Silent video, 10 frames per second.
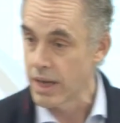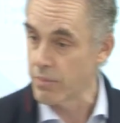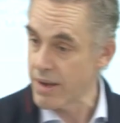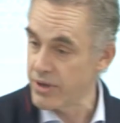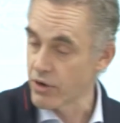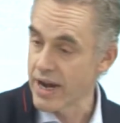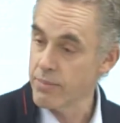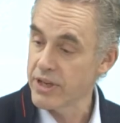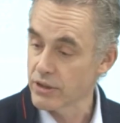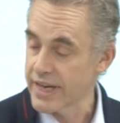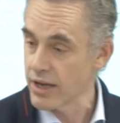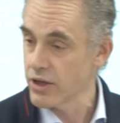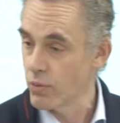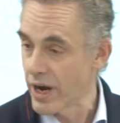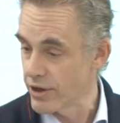And maybe your enemy will tell
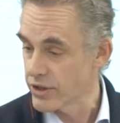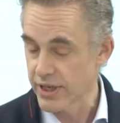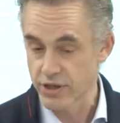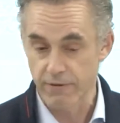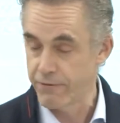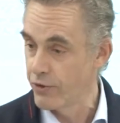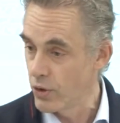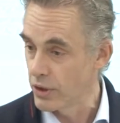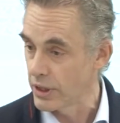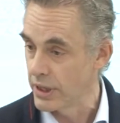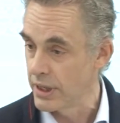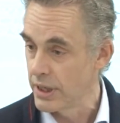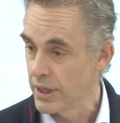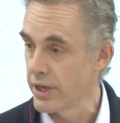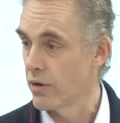you why you're such a fool,
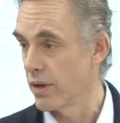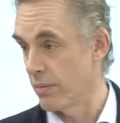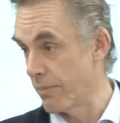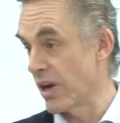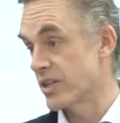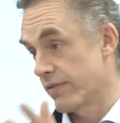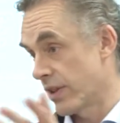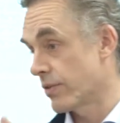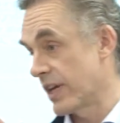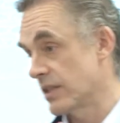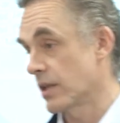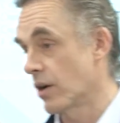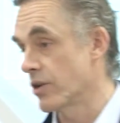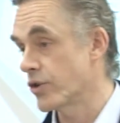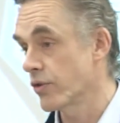you know, and a bunch of other things that
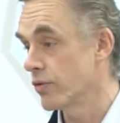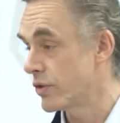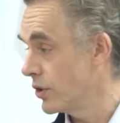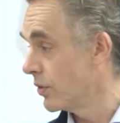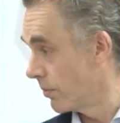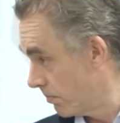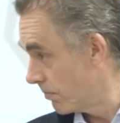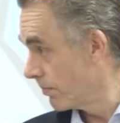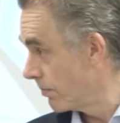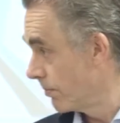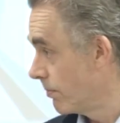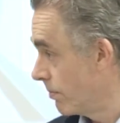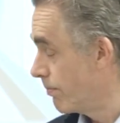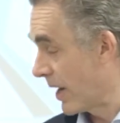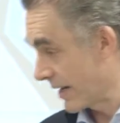aren't true too.
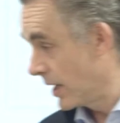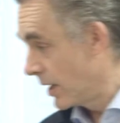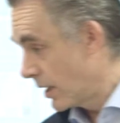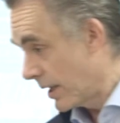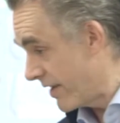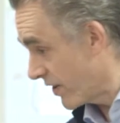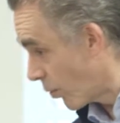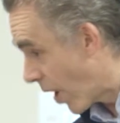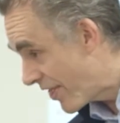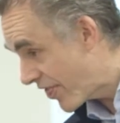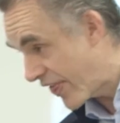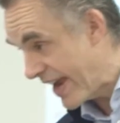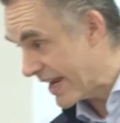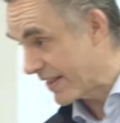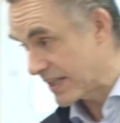But even one
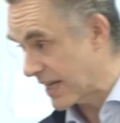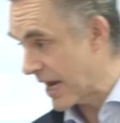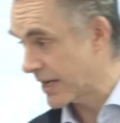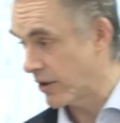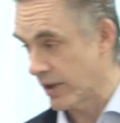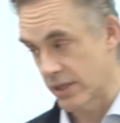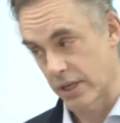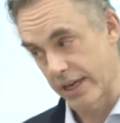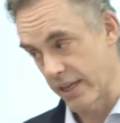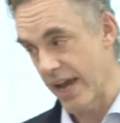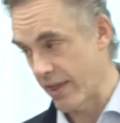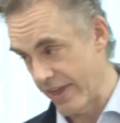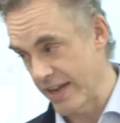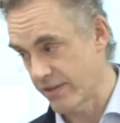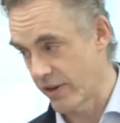thing that's accurate, it's like, yeah,
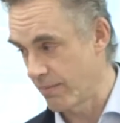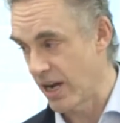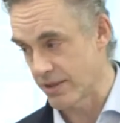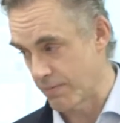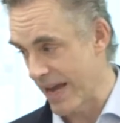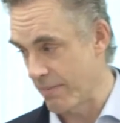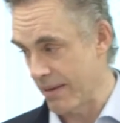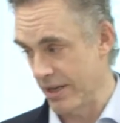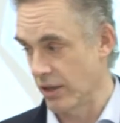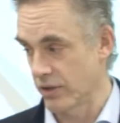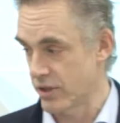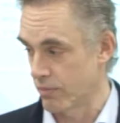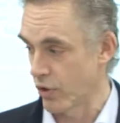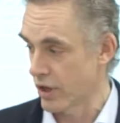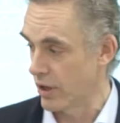thanks very much, man, maybe I'll do
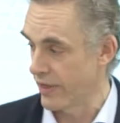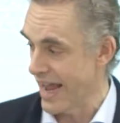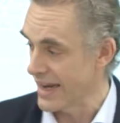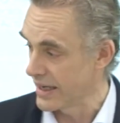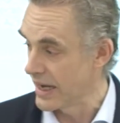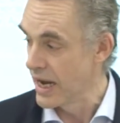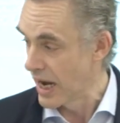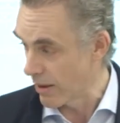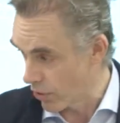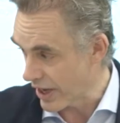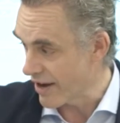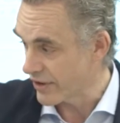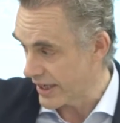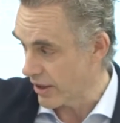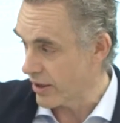some work on that, and I won't
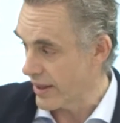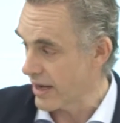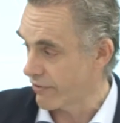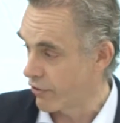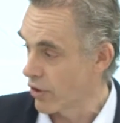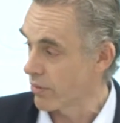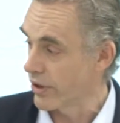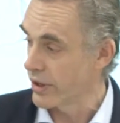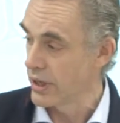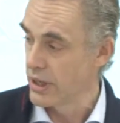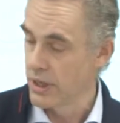have to carry that forward.